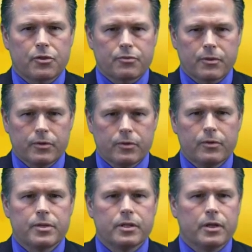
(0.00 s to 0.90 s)

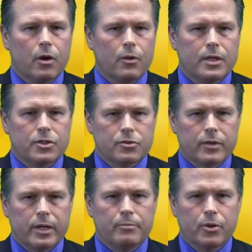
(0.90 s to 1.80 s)
through the
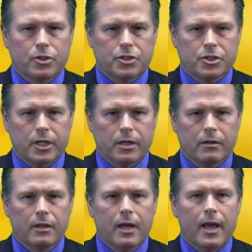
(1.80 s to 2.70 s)
OS3 purchase
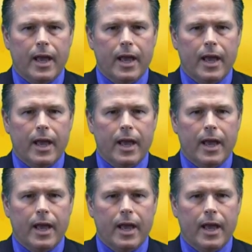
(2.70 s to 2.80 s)
channel